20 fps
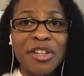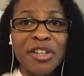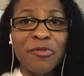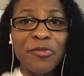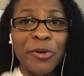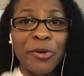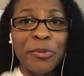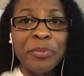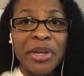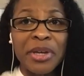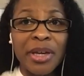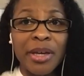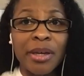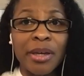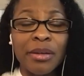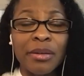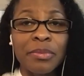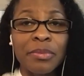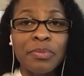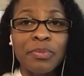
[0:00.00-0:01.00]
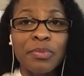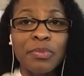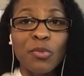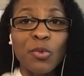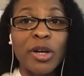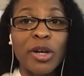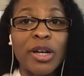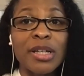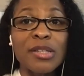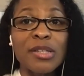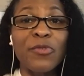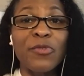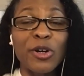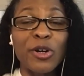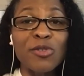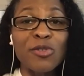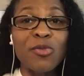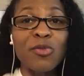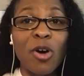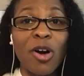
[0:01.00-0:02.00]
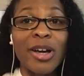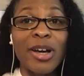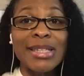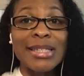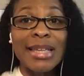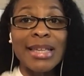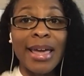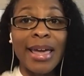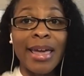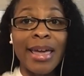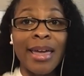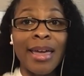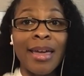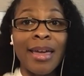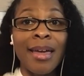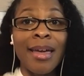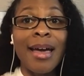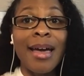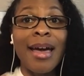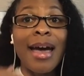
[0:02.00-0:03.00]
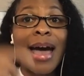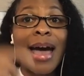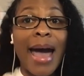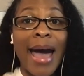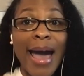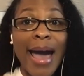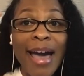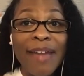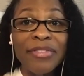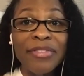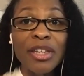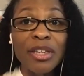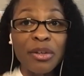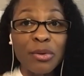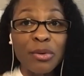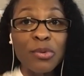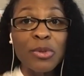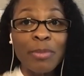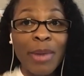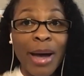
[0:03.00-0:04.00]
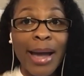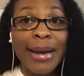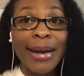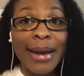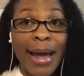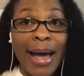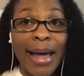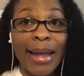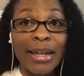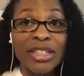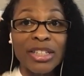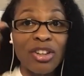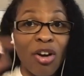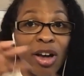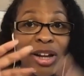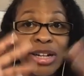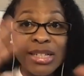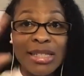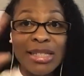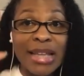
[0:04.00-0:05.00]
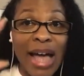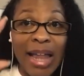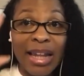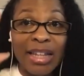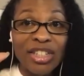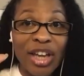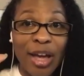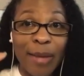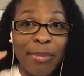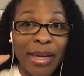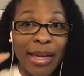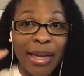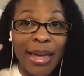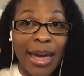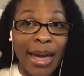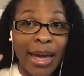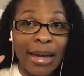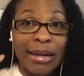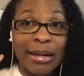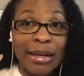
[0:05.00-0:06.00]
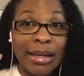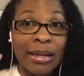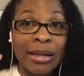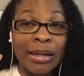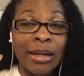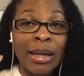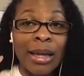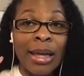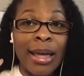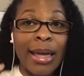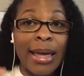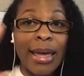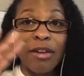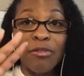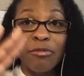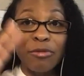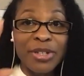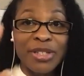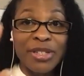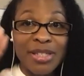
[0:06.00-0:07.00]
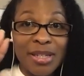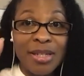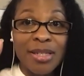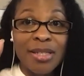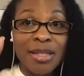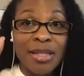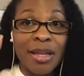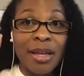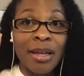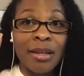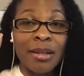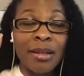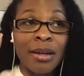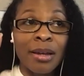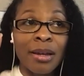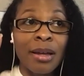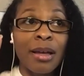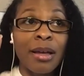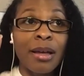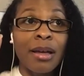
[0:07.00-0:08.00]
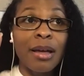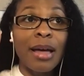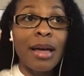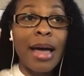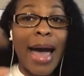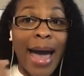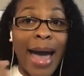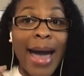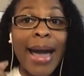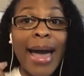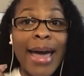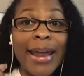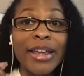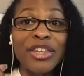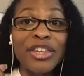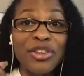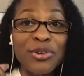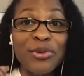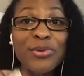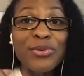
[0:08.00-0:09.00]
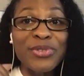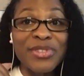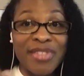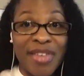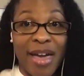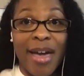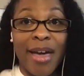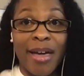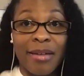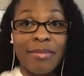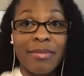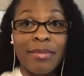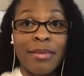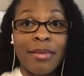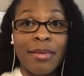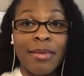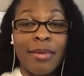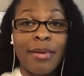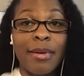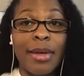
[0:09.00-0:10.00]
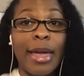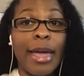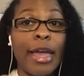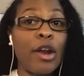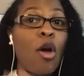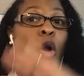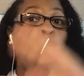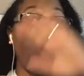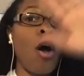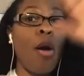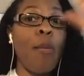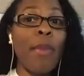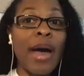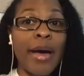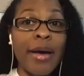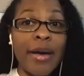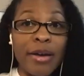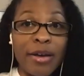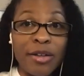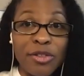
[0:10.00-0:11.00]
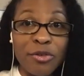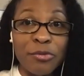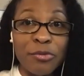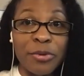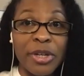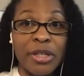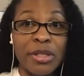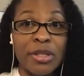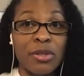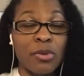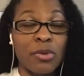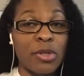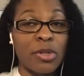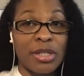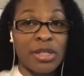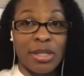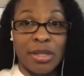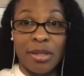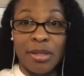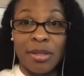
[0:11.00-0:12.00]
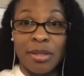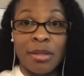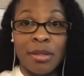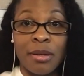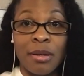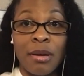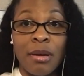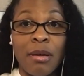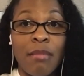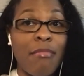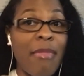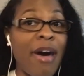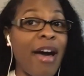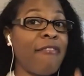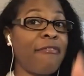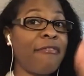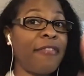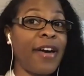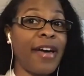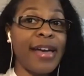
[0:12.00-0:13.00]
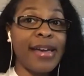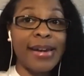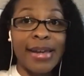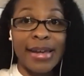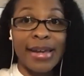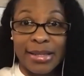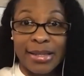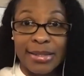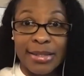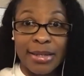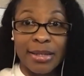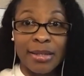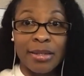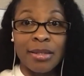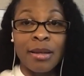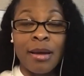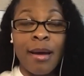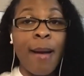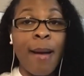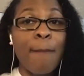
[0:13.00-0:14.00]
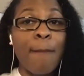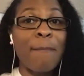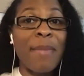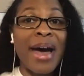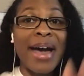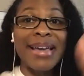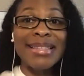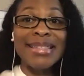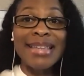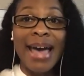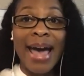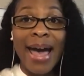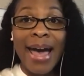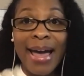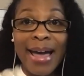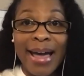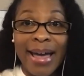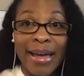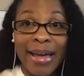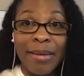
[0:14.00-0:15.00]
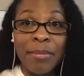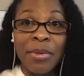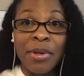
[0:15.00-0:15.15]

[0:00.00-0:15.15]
for me was, first of all, it said, I have to use my knowledge. All this knowledge I've been gaining and resisting, I got to use that. And all my other resources, my finances, my time,